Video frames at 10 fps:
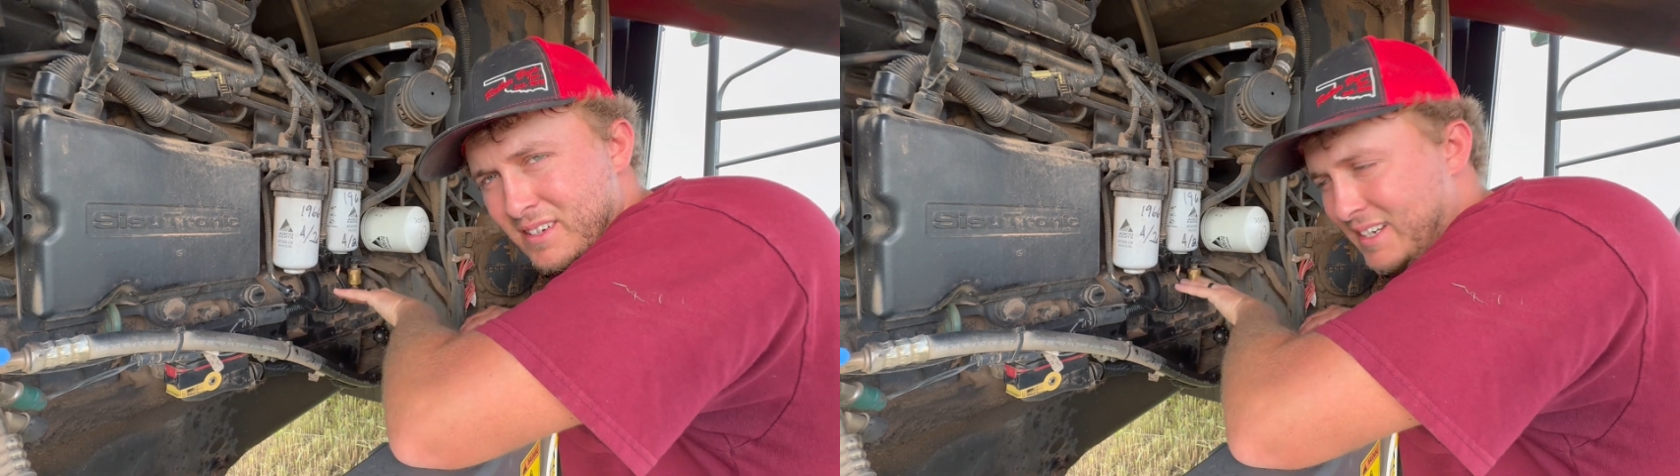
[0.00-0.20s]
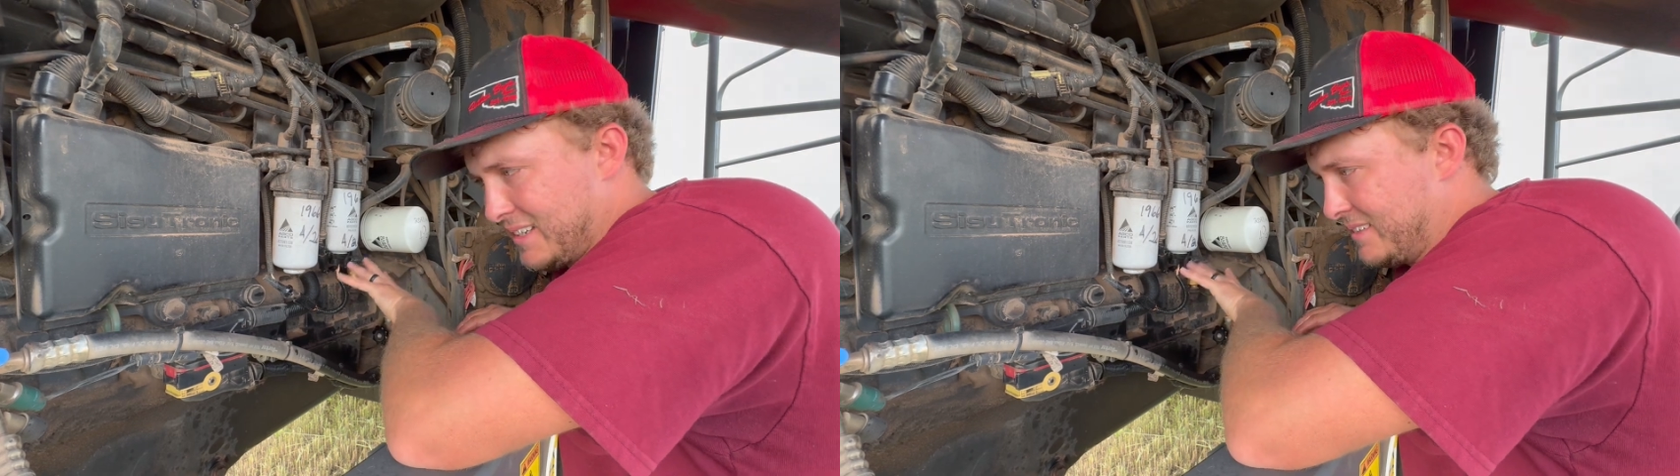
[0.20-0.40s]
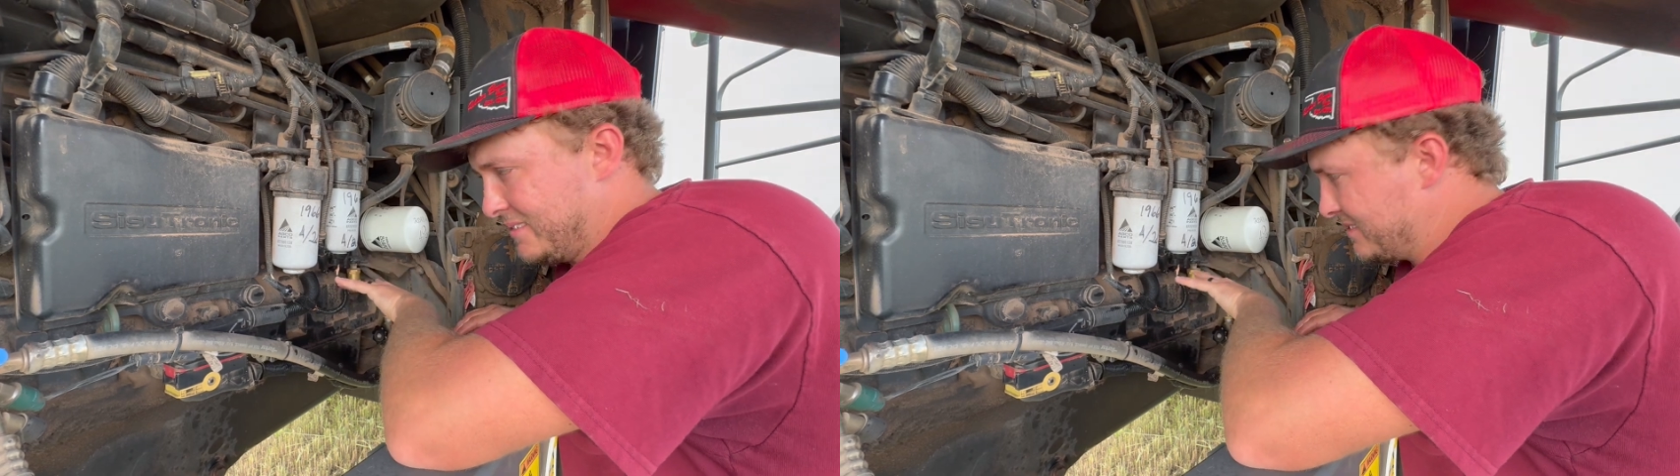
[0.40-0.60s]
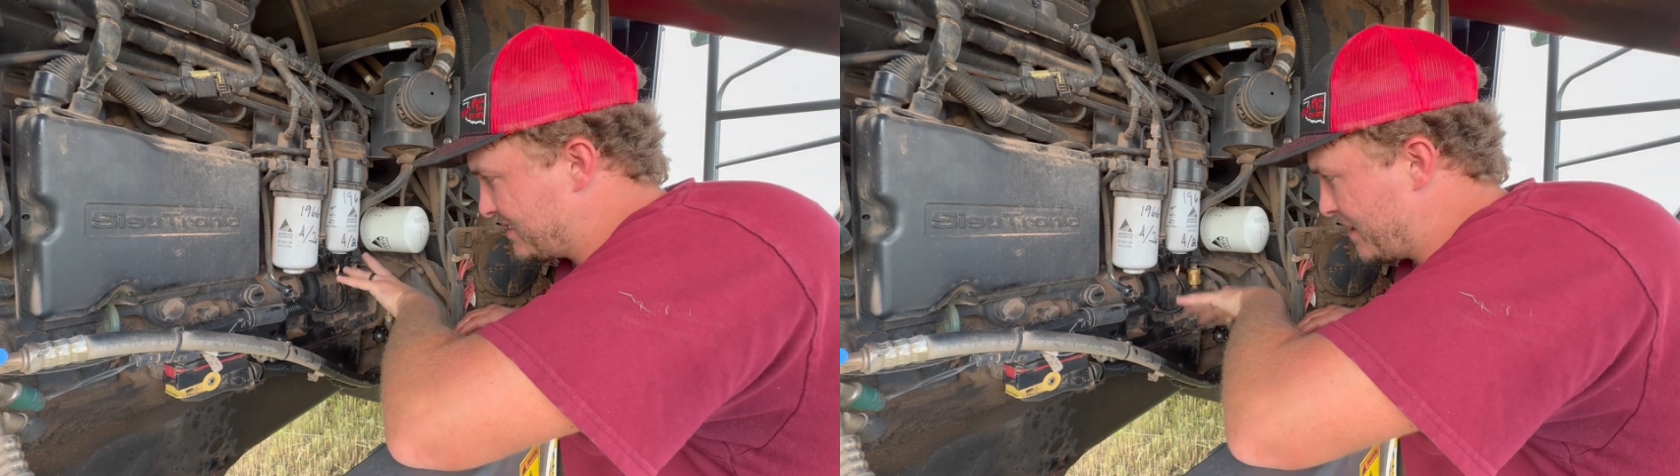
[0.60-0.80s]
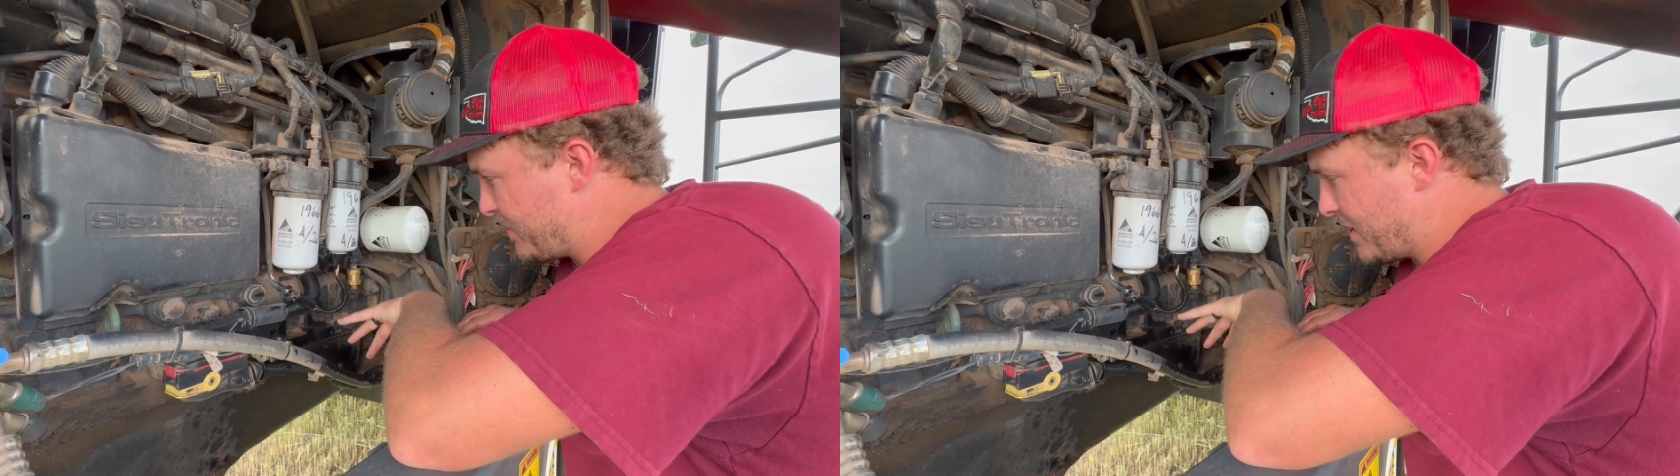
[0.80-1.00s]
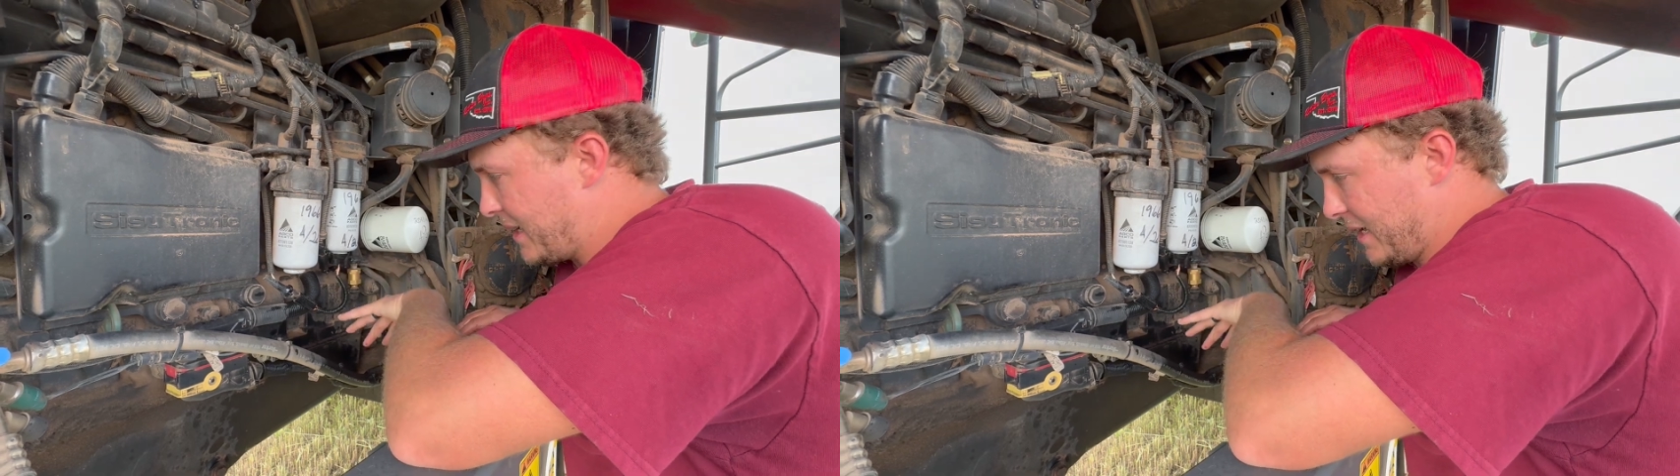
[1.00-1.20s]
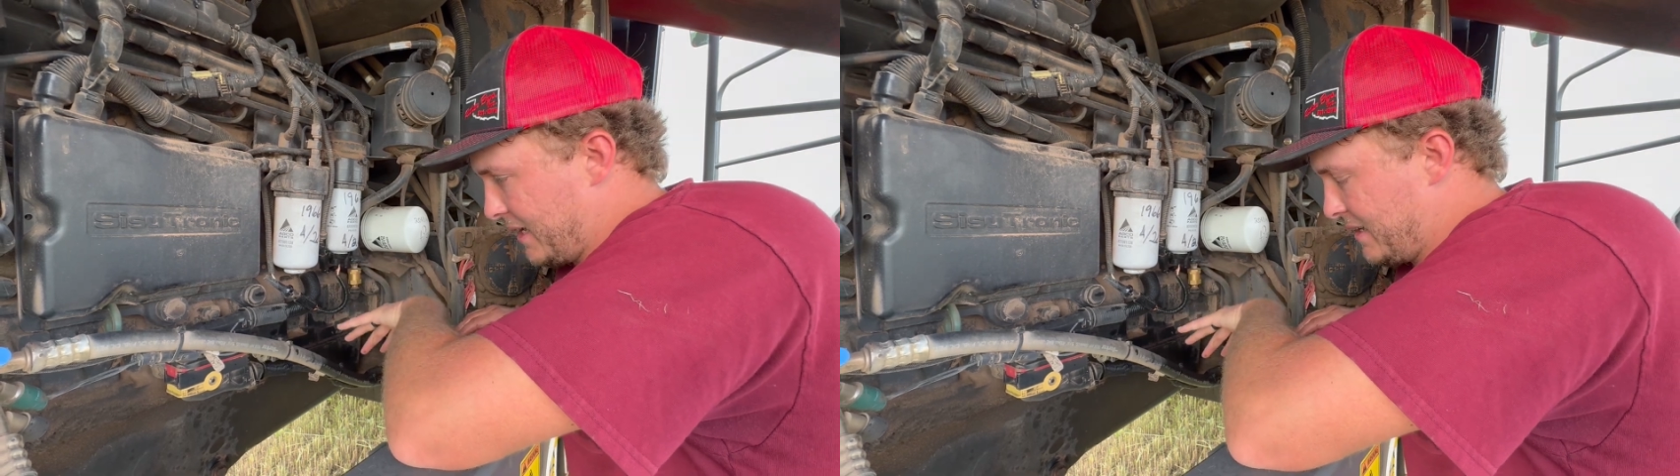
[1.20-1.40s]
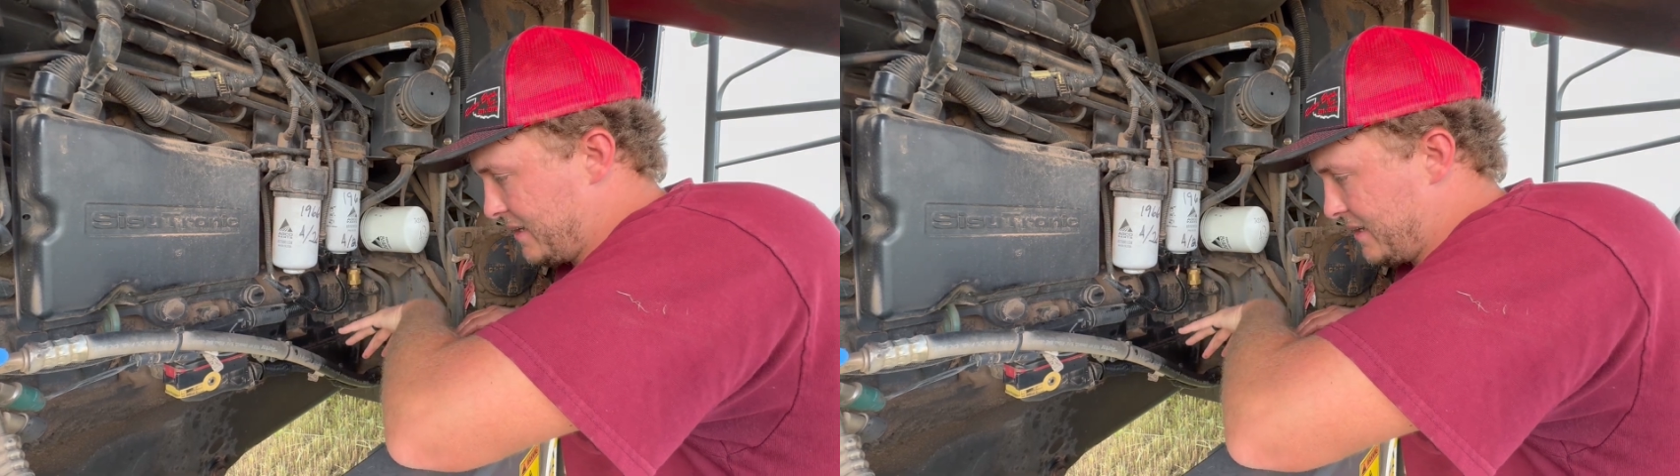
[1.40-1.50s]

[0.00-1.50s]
and separate it